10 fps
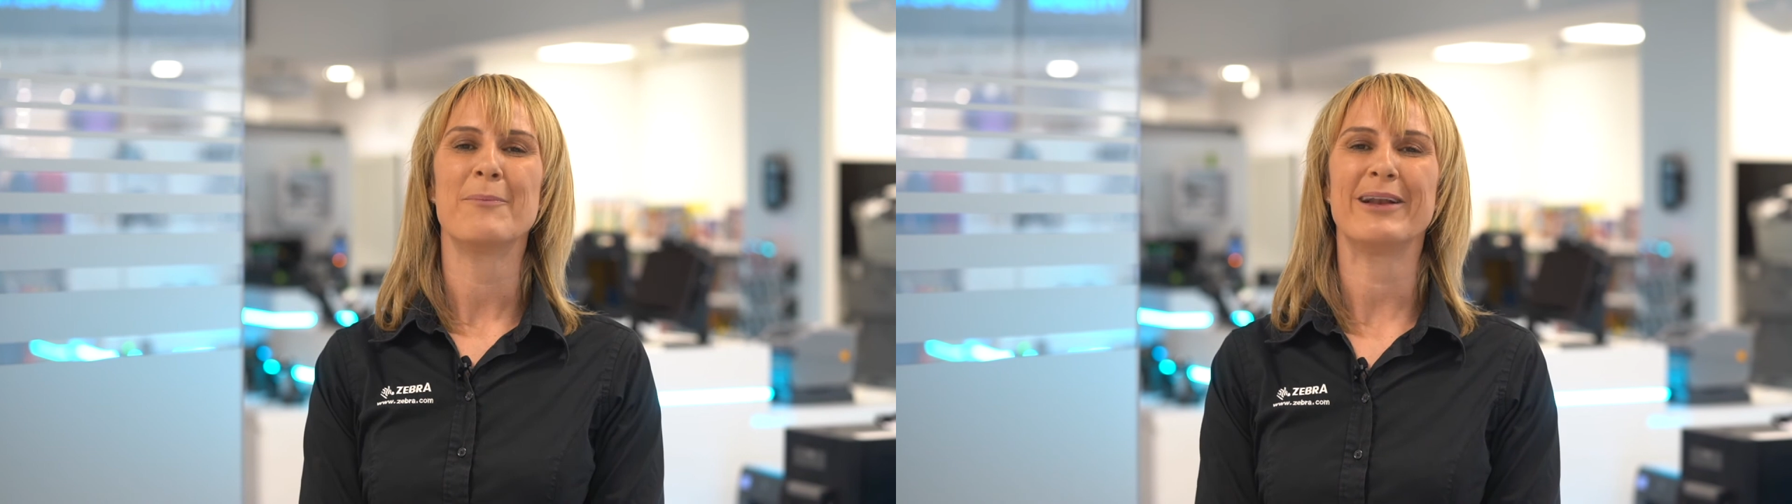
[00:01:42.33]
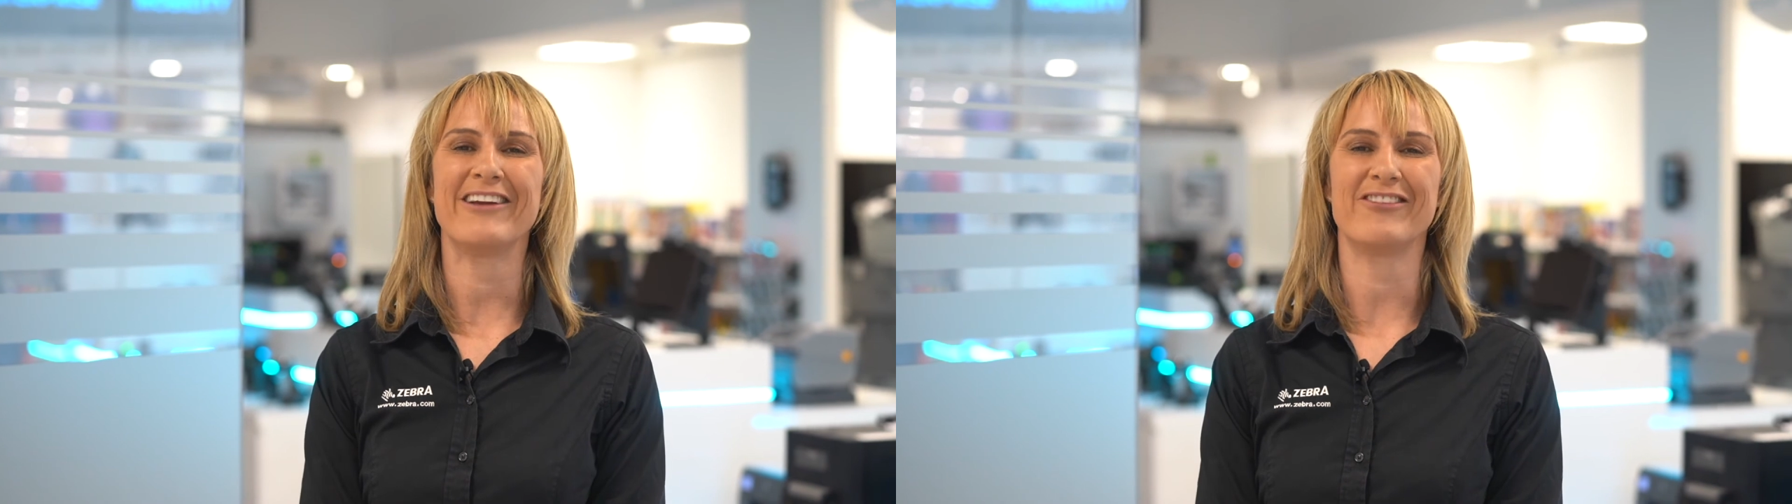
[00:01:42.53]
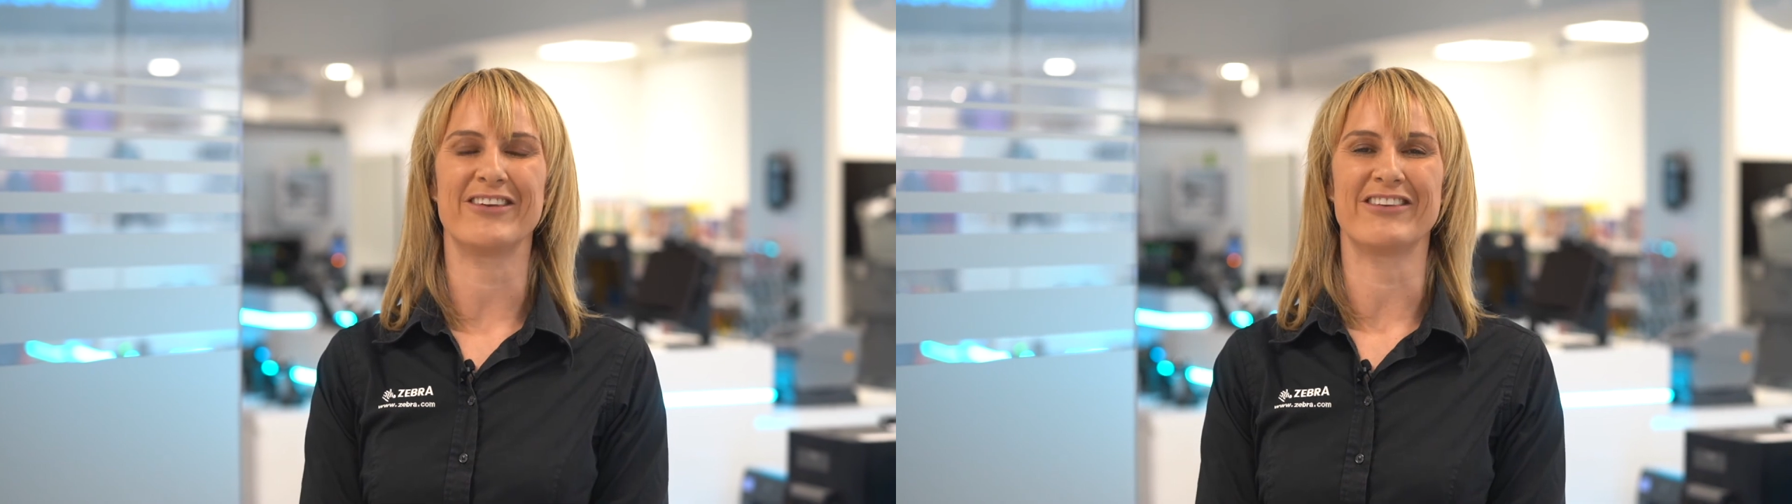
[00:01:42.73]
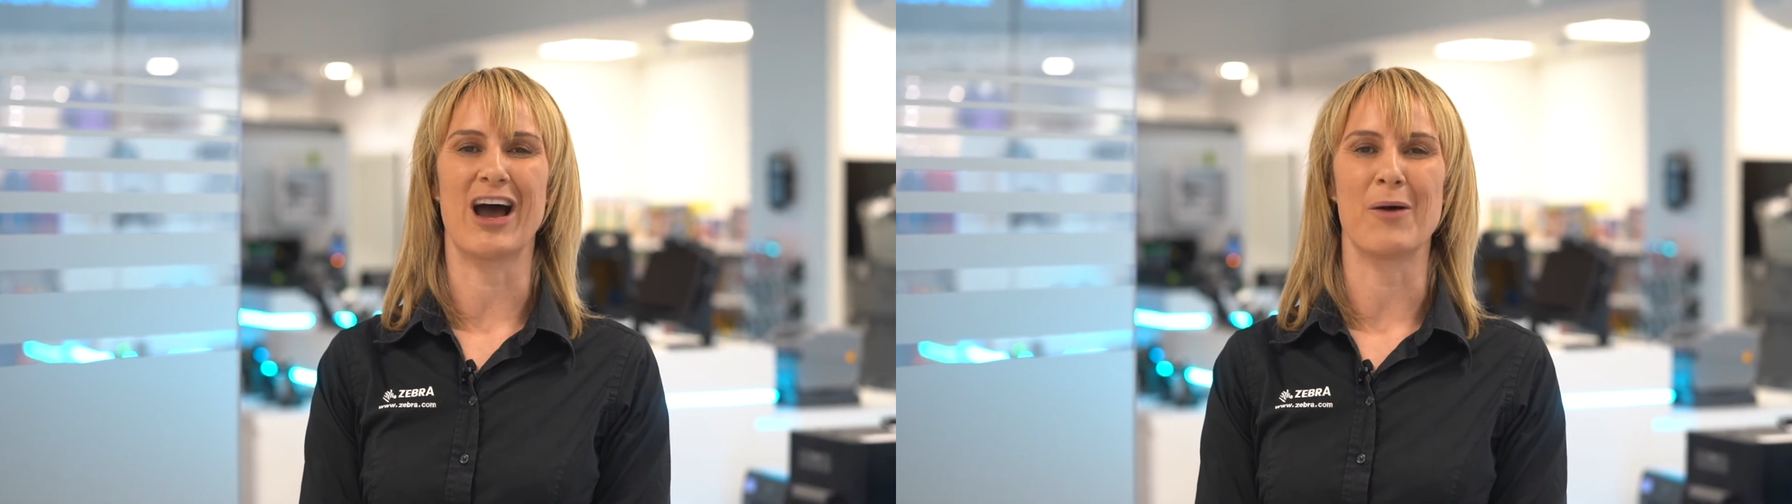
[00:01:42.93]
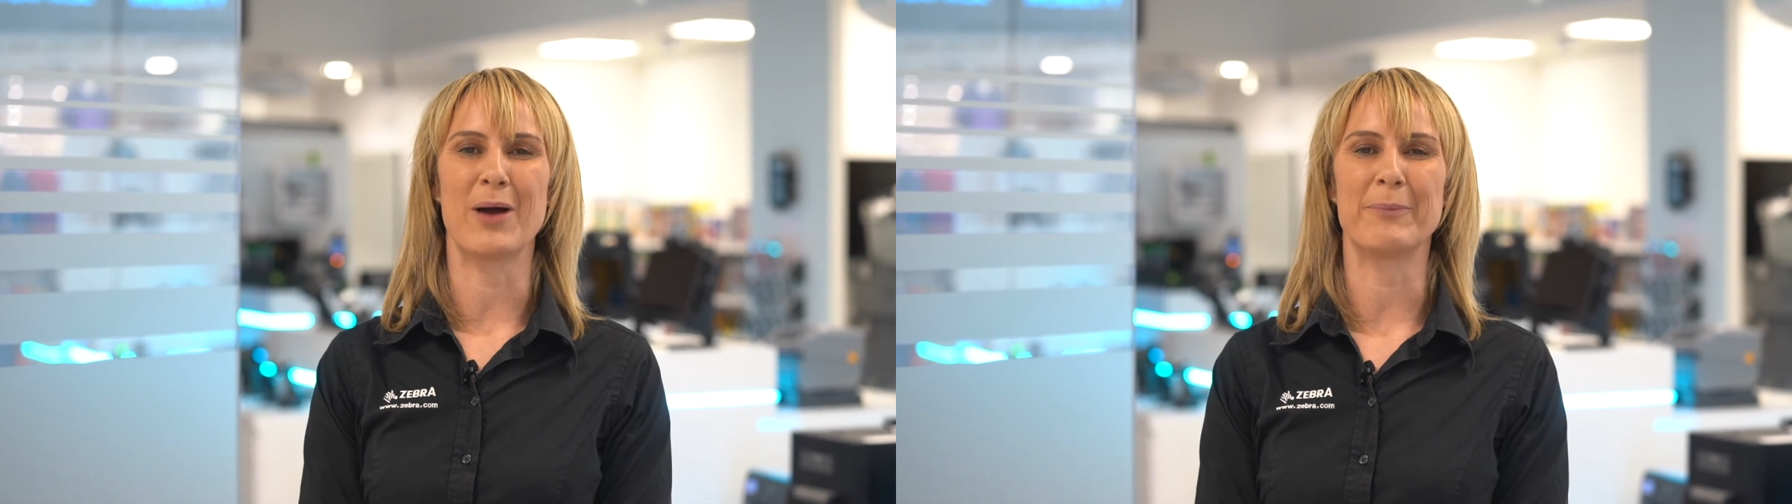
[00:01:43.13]
please visit
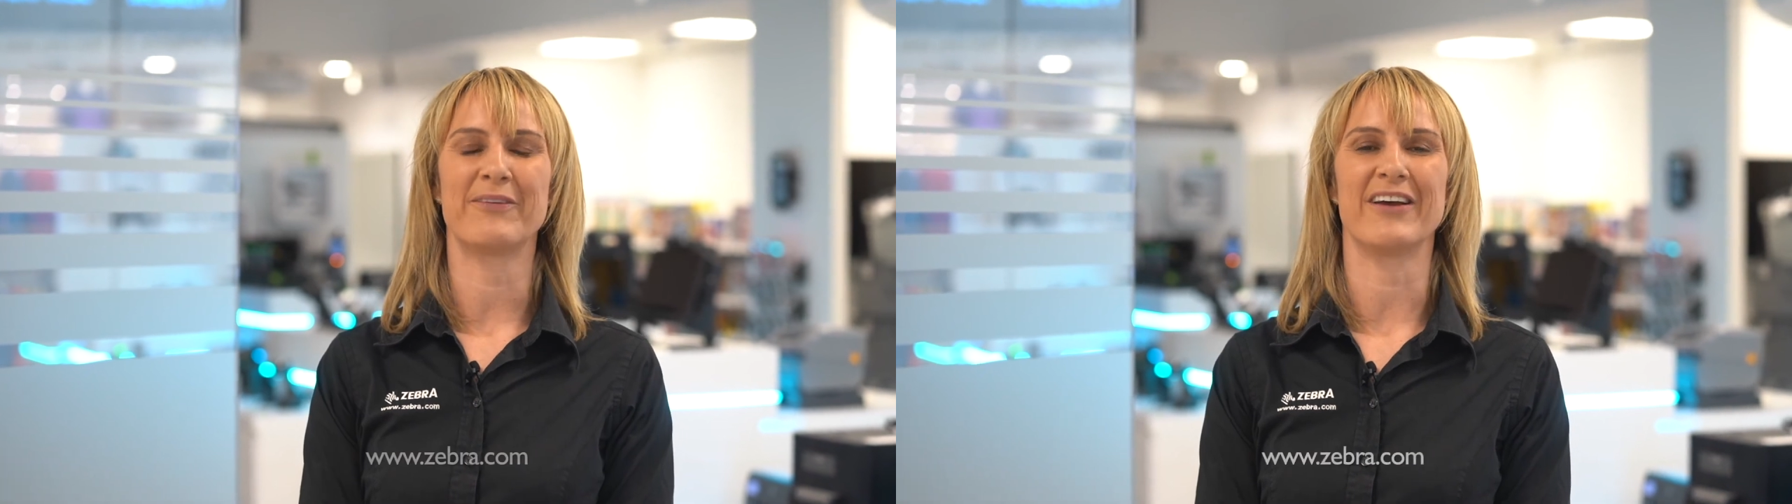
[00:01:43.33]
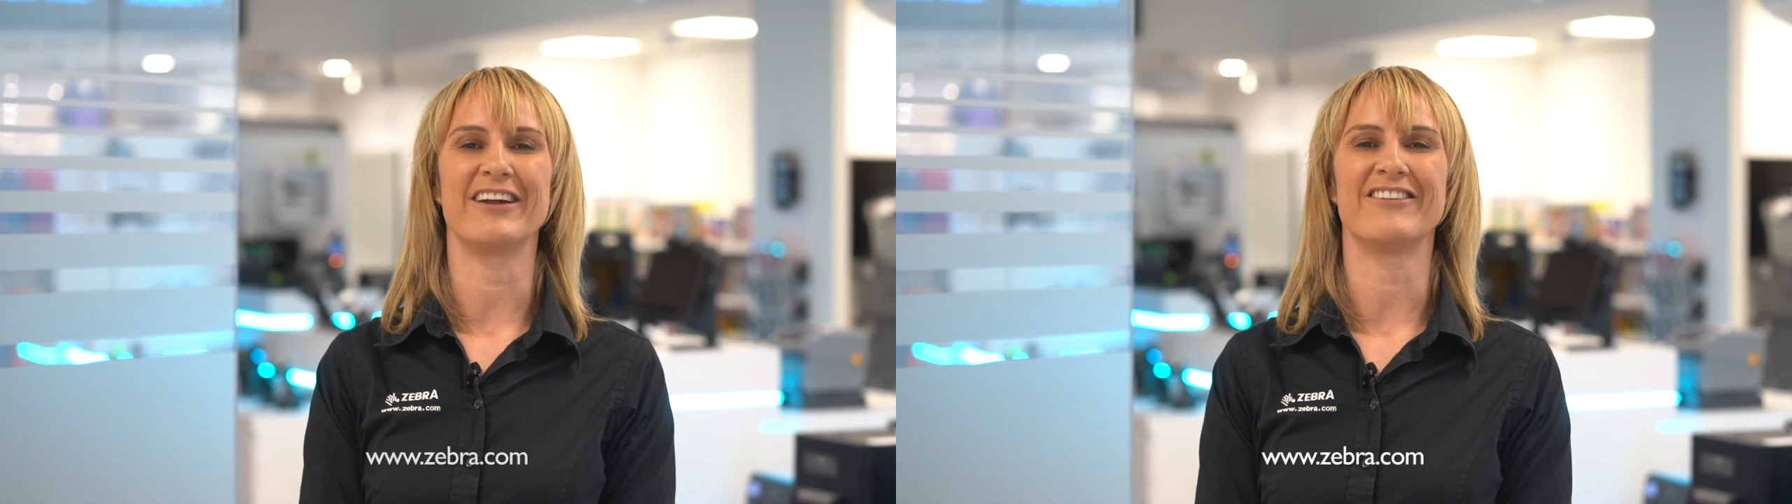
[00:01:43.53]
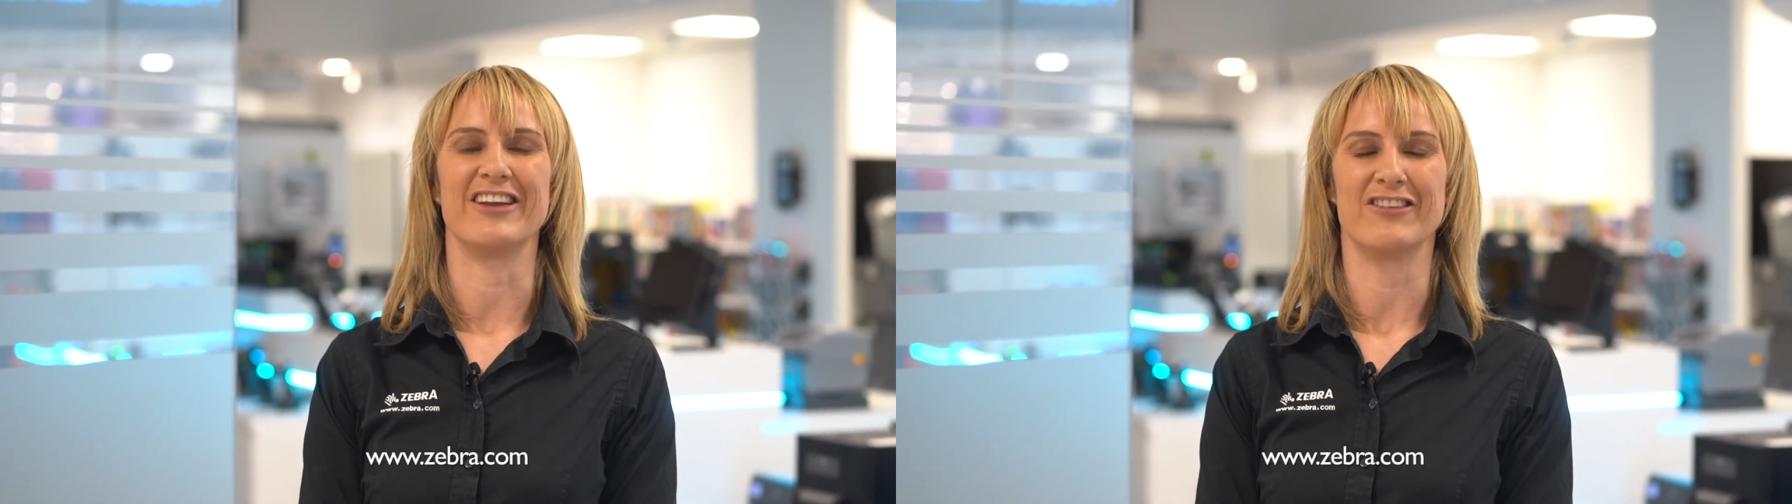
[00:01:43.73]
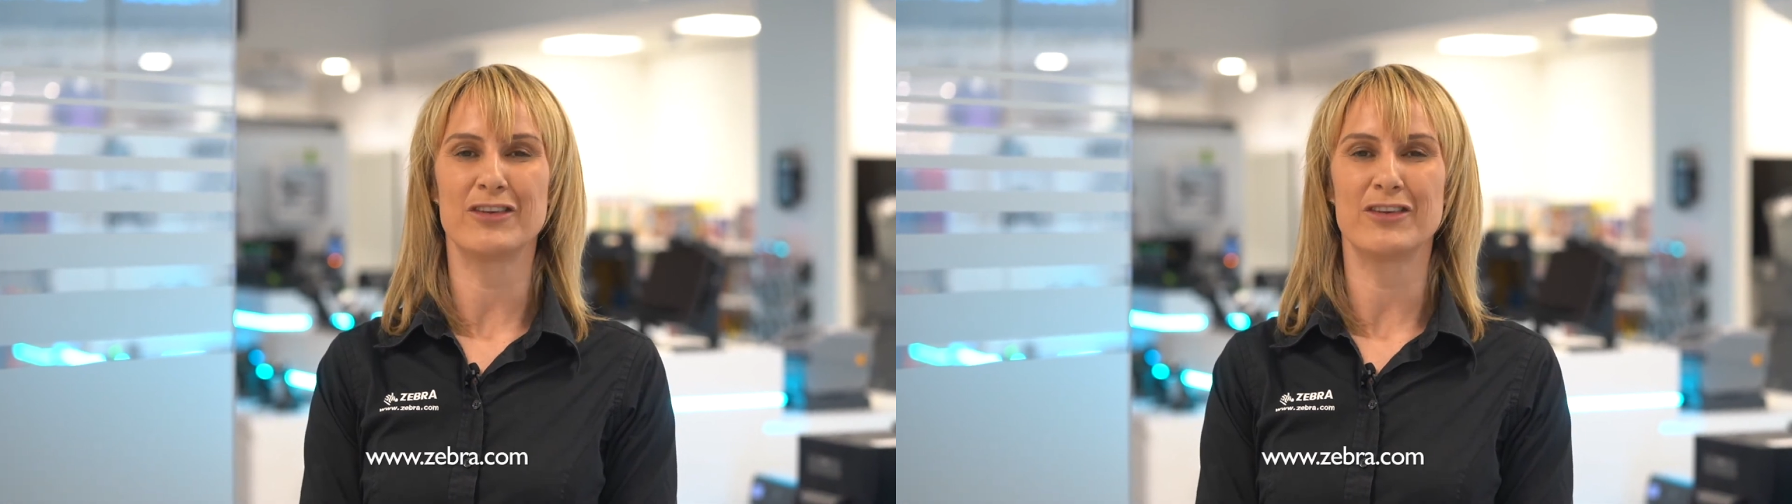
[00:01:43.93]
our website at